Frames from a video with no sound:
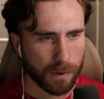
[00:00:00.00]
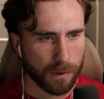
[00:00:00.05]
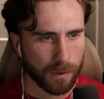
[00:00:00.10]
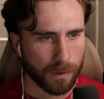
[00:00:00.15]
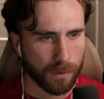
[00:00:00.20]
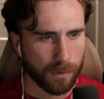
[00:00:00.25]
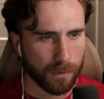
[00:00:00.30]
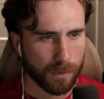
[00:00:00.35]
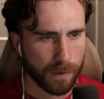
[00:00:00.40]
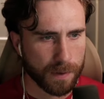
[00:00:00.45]

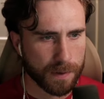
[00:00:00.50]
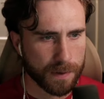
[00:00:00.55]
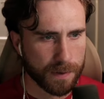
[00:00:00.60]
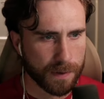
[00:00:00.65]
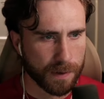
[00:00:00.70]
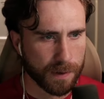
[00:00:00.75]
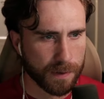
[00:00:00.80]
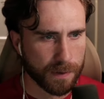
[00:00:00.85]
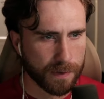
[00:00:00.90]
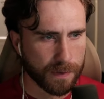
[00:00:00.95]
What is
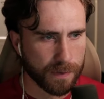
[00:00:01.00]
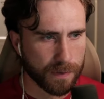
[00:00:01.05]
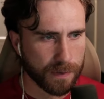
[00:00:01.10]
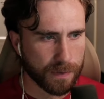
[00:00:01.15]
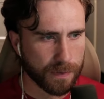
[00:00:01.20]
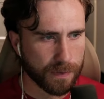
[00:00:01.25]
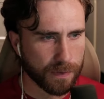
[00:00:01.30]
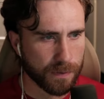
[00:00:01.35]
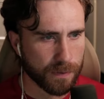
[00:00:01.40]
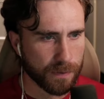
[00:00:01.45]

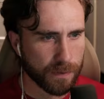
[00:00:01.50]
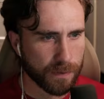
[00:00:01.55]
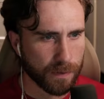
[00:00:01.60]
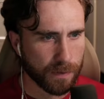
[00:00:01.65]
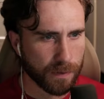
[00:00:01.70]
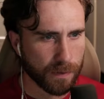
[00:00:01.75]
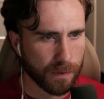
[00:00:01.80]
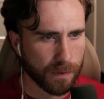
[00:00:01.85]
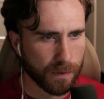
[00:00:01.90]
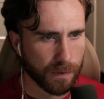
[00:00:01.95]
this?
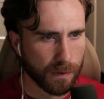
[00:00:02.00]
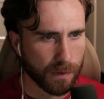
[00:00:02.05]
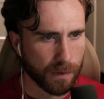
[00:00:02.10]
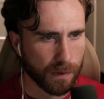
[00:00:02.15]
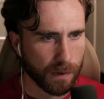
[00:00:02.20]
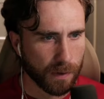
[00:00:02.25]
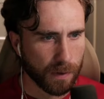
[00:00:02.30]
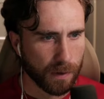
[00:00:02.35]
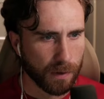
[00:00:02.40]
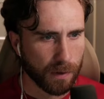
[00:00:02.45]

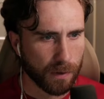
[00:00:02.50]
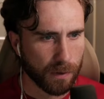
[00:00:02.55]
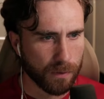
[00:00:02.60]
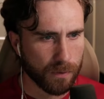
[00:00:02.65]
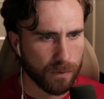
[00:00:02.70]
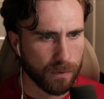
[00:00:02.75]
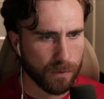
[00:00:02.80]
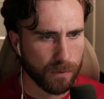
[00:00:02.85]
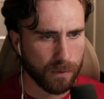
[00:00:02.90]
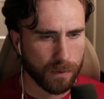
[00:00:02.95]

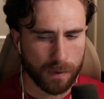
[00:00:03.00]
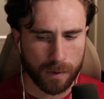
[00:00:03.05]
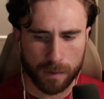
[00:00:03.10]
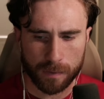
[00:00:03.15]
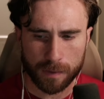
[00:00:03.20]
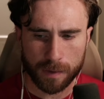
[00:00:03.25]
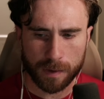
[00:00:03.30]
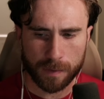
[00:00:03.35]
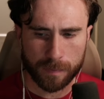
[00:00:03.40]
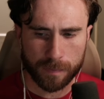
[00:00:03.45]
Ooh, hold
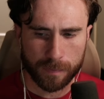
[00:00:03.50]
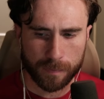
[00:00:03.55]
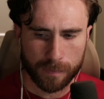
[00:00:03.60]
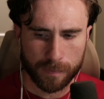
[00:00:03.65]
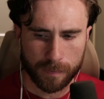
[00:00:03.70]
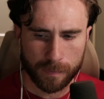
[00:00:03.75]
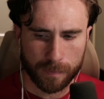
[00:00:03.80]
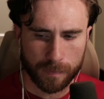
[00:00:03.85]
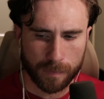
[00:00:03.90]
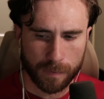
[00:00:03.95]
up.
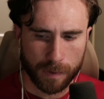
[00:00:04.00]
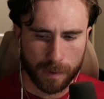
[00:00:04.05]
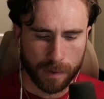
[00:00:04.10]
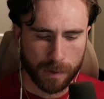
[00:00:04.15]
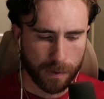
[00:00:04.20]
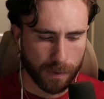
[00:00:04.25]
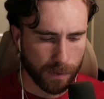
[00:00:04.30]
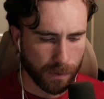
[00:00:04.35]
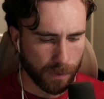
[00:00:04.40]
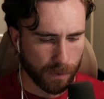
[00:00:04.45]

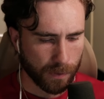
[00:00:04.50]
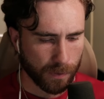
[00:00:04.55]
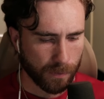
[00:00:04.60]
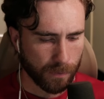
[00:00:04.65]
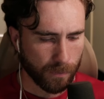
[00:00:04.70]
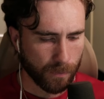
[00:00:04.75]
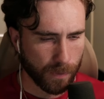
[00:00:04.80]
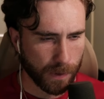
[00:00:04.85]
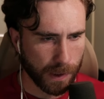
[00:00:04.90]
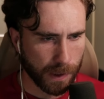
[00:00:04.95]

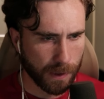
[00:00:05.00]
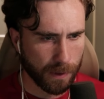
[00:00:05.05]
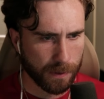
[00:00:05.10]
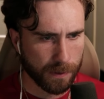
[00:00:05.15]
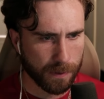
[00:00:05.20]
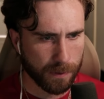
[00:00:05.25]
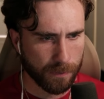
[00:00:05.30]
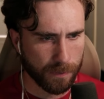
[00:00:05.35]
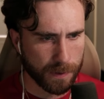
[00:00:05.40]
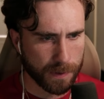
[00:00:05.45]
We gotta
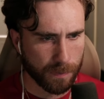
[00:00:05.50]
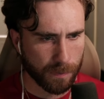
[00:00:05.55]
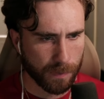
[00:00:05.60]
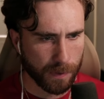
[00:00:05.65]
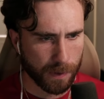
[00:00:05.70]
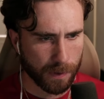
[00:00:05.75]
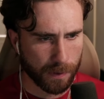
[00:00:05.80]
deal with something